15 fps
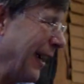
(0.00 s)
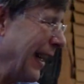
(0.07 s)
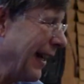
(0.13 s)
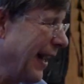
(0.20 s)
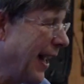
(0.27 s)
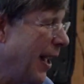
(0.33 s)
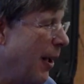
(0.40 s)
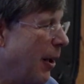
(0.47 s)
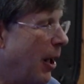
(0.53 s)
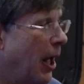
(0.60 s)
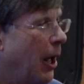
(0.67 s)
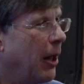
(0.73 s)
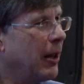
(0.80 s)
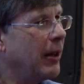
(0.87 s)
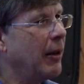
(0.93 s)
right?
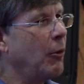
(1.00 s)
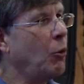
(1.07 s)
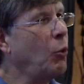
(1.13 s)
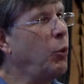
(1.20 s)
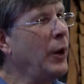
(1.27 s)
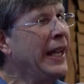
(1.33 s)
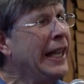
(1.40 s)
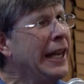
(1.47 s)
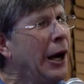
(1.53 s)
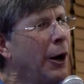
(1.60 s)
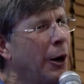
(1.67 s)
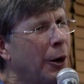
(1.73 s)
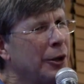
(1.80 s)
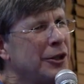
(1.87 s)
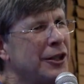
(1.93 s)
We
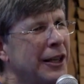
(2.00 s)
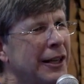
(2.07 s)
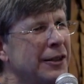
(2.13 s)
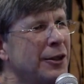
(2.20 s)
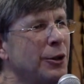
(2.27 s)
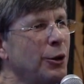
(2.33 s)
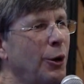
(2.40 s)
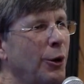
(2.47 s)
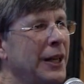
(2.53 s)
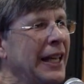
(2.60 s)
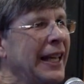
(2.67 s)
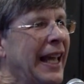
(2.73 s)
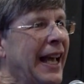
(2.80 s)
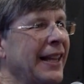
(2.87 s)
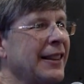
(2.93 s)
are just
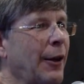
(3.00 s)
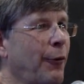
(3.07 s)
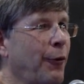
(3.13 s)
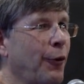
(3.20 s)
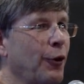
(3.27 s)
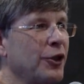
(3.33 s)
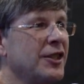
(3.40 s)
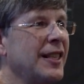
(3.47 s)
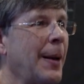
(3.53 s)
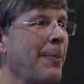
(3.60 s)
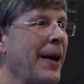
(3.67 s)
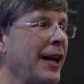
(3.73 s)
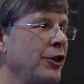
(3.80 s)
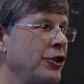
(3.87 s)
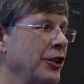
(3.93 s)
looking at the first
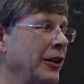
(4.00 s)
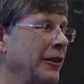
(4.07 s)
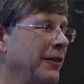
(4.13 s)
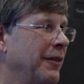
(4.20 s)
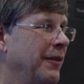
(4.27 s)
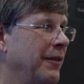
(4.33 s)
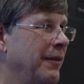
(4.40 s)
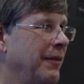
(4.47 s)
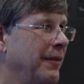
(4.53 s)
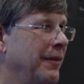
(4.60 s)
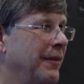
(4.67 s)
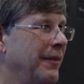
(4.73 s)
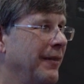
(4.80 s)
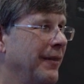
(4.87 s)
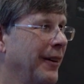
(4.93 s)
dimension.
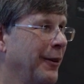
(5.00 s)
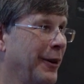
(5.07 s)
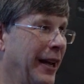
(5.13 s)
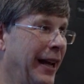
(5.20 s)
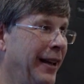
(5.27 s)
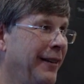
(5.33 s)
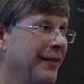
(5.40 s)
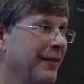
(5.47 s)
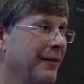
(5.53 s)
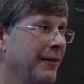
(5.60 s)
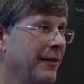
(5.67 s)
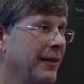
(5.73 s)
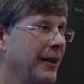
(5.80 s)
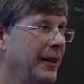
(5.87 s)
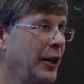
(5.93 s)
Okay?
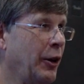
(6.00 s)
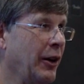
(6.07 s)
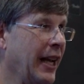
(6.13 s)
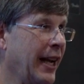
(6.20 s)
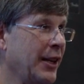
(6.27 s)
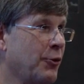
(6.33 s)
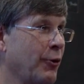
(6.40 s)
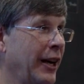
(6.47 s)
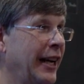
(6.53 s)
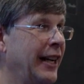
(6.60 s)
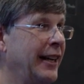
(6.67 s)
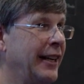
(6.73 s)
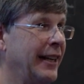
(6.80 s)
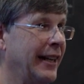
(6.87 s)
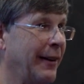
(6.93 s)
Are you guys
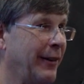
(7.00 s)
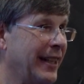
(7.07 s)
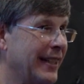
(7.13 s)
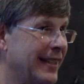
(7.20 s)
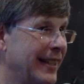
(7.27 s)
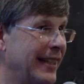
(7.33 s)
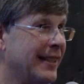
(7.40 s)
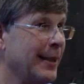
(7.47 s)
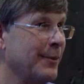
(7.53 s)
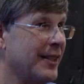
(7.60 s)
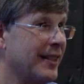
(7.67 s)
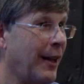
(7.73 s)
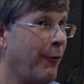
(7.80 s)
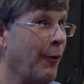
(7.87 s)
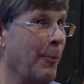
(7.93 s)
ready to see some
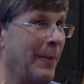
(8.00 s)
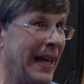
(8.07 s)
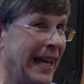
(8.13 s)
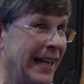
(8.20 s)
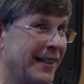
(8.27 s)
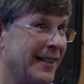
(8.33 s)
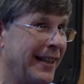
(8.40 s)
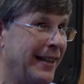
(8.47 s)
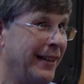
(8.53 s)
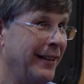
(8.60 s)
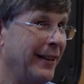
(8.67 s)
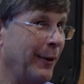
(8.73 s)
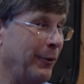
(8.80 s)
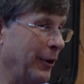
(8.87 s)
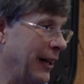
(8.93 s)
stuff
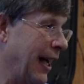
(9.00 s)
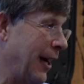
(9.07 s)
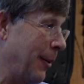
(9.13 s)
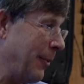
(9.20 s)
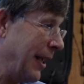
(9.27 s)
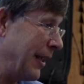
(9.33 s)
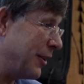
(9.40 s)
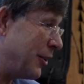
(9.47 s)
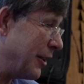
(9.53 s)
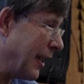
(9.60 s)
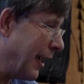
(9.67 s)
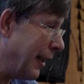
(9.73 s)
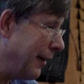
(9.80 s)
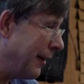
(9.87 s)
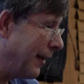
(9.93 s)
amazing if you're not amazed
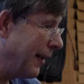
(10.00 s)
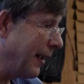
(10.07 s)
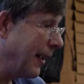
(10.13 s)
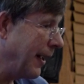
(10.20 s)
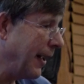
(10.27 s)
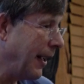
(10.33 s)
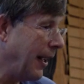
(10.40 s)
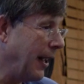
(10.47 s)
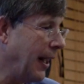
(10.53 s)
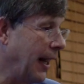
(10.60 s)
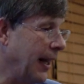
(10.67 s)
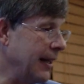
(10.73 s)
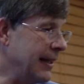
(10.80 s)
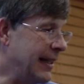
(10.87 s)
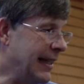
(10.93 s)
yet?
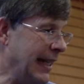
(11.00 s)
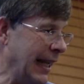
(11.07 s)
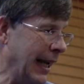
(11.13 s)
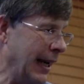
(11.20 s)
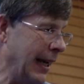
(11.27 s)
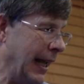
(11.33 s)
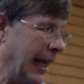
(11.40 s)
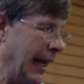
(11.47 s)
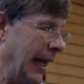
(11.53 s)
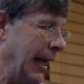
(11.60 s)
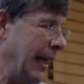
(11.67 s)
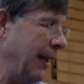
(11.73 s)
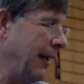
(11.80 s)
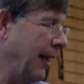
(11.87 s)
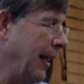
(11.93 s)

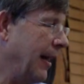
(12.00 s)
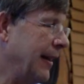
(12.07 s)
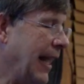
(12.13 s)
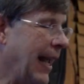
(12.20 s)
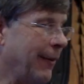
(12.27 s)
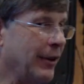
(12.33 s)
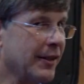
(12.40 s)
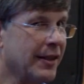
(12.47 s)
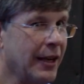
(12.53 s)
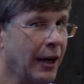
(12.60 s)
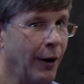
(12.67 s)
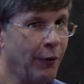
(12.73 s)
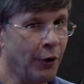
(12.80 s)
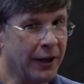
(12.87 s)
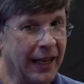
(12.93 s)
DNA, they have
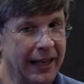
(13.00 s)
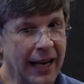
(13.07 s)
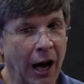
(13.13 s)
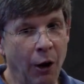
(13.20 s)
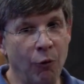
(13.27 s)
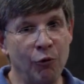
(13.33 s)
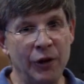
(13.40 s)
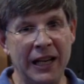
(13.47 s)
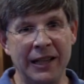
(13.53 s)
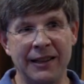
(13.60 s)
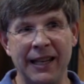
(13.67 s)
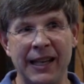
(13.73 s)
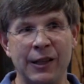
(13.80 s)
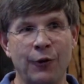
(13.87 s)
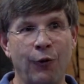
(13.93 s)
discovered, can now read
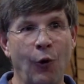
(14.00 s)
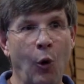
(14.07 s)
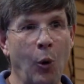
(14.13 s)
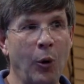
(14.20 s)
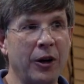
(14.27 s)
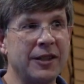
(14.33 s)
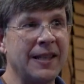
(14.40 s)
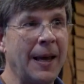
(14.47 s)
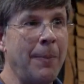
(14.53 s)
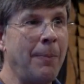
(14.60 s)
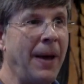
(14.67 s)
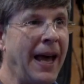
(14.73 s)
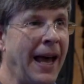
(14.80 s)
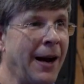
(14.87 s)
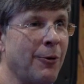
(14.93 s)
things forwards and
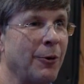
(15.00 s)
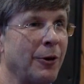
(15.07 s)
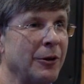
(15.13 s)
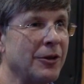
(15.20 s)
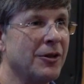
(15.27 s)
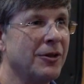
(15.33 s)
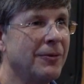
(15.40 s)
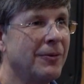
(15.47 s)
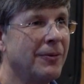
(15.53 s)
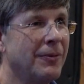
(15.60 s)
backwards.